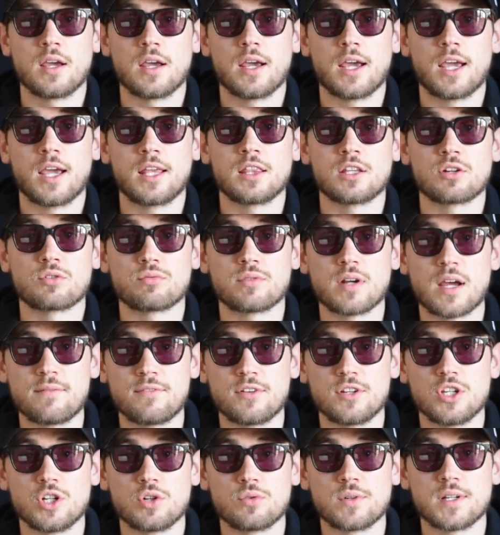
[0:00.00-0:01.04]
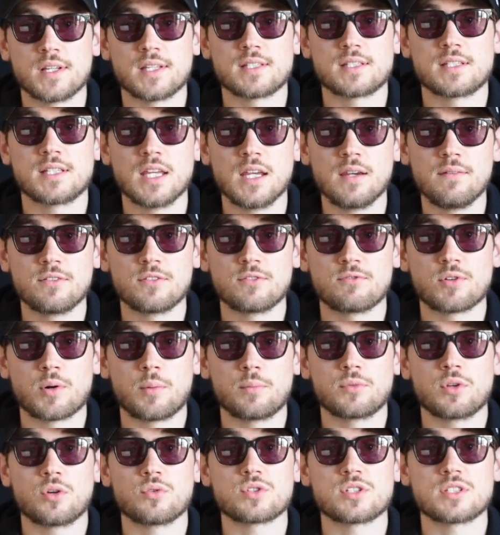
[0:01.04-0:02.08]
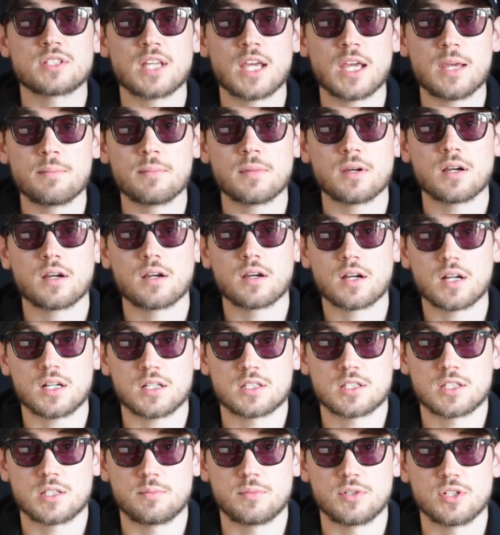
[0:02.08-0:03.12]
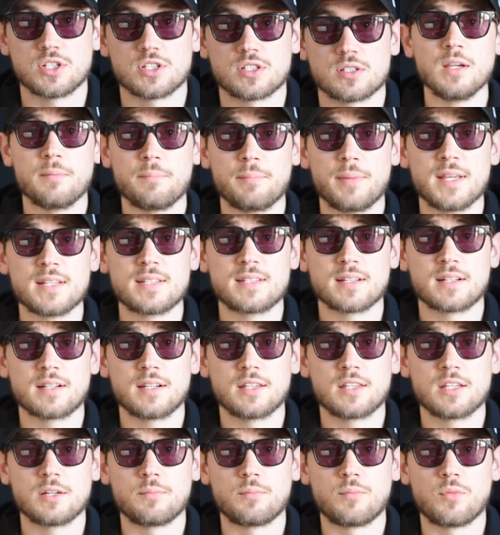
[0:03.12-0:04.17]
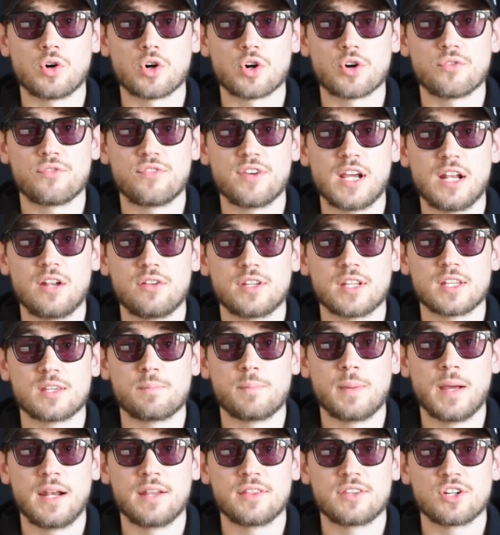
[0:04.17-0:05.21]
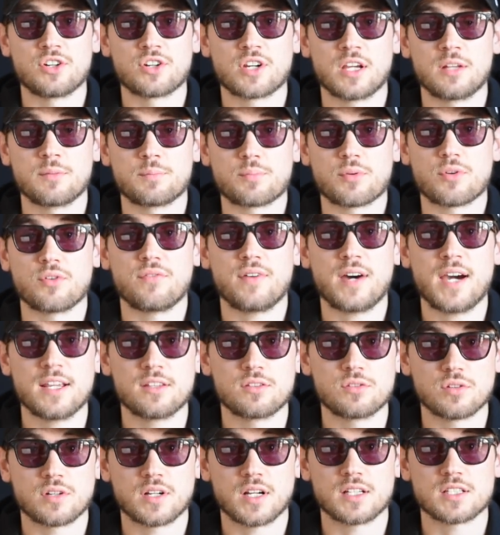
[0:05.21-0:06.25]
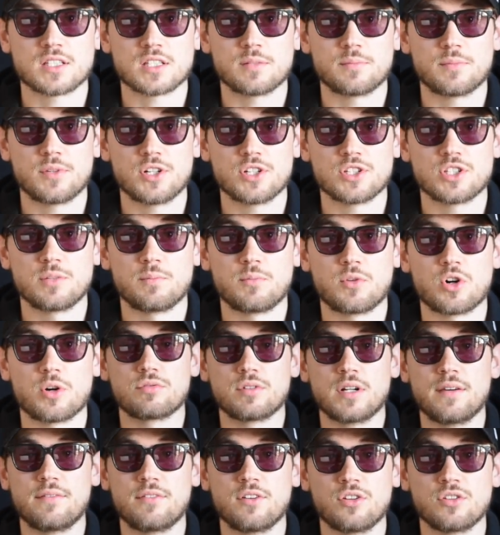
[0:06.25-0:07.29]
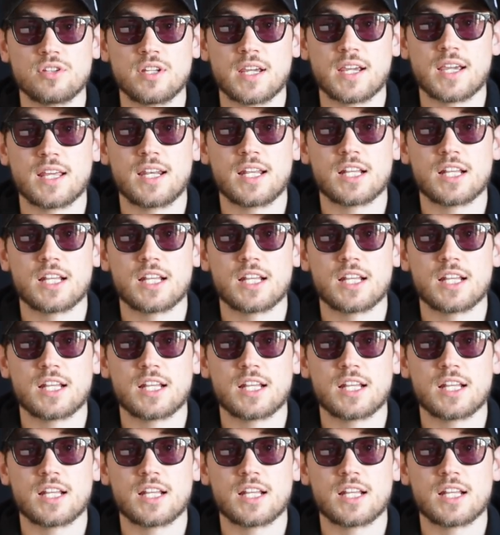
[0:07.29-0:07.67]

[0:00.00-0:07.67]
and revenue received from those same customers. Basically, the more value that Palantir can provide to customers, the more revenue they can